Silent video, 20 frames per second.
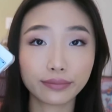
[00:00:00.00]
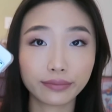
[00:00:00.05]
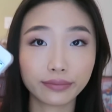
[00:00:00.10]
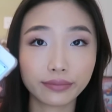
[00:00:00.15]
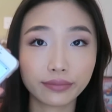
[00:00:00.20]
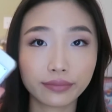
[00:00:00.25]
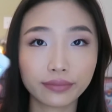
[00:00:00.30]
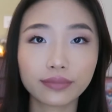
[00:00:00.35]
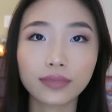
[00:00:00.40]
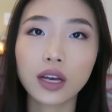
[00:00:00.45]

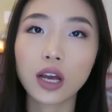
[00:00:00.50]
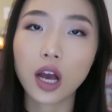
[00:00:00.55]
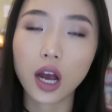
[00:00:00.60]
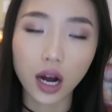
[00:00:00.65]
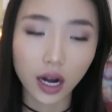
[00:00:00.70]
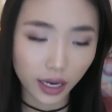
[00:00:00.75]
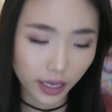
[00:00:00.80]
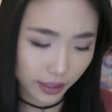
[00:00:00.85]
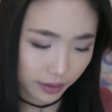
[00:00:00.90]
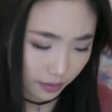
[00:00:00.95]
Mm-hmm.
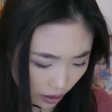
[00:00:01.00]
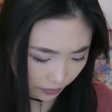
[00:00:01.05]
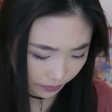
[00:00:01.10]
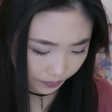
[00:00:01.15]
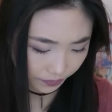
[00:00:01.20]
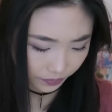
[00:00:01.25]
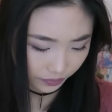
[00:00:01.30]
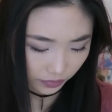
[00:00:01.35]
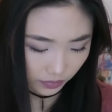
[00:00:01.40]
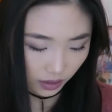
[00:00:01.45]
All right,
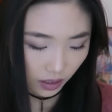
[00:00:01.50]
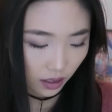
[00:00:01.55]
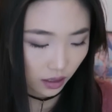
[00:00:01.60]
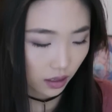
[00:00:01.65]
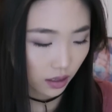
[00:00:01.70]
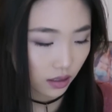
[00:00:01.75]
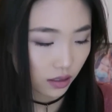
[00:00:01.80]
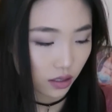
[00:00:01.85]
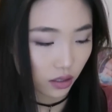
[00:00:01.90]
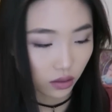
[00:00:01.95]

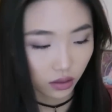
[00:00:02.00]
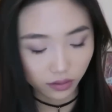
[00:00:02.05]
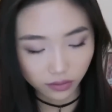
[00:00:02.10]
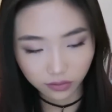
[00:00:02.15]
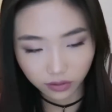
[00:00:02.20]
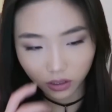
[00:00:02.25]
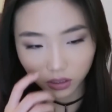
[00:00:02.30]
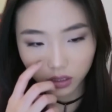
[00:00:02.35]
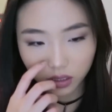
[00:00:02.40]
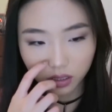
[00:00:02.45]
so the
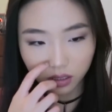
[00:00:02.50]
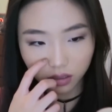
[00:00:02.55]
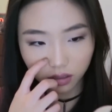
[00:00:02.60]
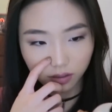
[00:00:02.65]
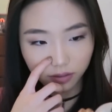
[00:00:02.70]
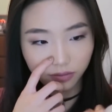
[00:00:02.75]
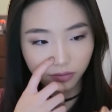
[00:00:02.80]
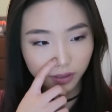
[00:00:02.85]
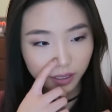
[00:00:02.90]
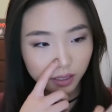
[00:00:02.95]
first
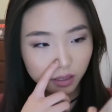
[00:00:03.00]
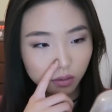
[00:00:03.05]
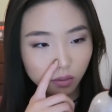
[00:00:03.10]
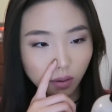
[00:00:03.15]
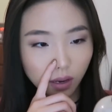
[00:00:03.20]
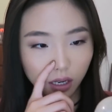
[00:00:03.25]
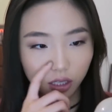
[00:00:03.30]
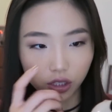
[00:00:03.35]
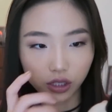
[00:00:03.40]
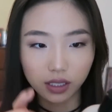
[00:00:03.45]
face
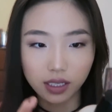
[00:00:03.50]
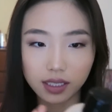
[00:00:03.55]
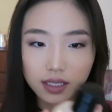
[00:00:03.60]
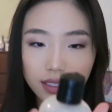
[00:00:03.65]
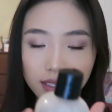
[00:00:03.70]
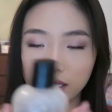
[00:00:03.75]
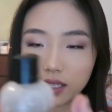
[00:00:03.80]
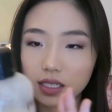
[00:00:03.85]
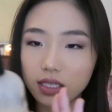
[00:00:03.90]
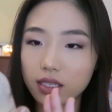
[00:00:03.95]
wash is
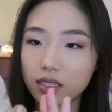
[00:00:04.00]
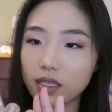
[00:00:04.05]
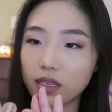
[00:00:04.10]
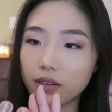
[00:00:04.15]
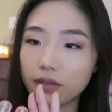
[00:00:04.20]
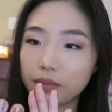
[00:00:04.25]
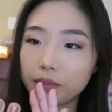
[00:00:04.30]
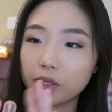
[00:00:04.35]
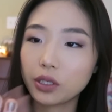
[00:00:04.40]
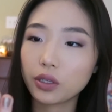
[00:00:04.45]
this
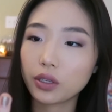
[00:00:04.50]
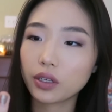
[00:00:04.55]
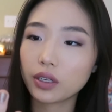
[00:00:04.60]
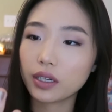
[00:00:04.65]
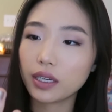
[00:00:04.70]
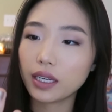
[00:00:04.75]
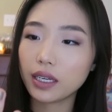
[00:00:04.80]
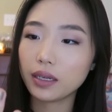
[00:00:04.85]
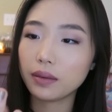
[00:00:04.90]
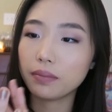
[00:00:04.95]

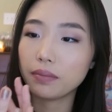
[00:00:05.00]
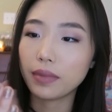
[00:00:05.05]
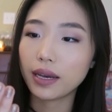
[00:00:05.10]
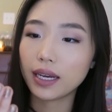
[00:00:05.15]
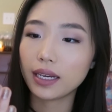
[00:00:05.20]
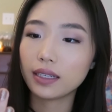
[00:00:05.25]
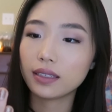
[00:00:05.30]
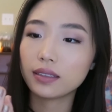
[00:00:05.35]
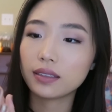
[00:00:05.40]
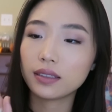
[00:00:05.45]
Purity
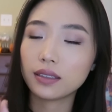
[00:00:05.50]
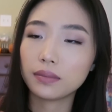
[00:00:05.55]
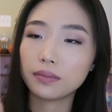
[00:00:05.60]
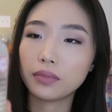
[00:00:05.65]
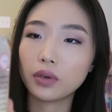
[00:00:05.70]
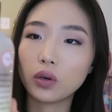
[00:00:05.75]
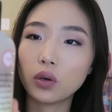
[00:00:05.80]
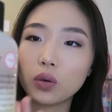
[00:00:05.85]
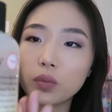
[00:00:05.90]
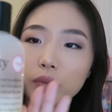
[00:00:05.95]
Made
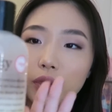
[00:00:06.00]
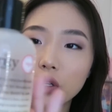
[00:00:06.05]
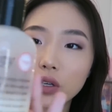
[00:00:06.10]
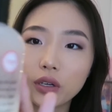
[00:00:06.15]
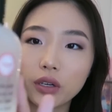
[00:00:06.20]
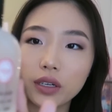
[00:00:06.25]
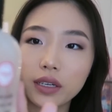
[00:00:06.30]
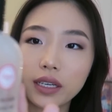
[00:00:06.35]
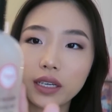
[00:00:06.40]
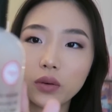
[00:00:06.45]
Simple
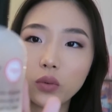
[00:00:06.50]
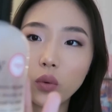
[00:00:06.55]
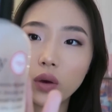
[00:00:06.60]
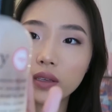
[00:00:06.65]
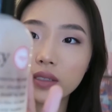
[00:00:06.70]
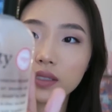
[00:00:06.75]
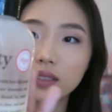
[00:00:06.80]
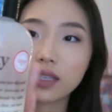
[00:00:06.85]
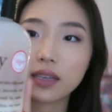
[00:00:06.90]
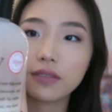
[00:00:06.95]
Purity
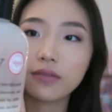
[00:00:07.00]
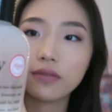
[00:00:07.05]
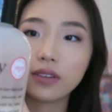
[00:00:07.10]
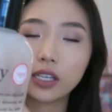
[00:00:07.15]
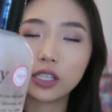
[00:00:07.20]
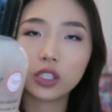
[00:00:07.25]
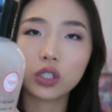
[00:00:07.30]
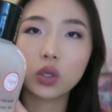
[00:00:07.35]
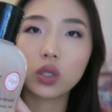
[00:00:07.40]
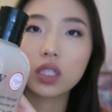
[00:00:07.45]
One Step
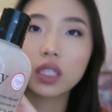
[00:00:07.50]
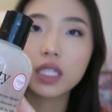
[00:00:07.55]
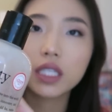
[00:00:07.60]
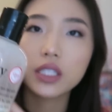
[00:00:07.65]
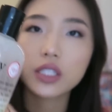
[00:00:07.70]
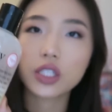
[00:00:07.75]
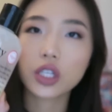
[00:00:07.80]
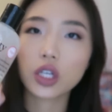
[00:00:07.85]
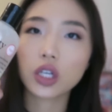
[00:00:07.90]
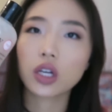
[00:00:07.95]
Facial
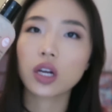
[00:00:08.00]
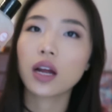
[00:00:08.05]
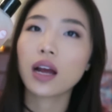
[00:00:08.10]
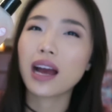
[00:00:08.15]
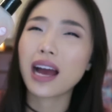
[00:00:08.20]
Cleanser.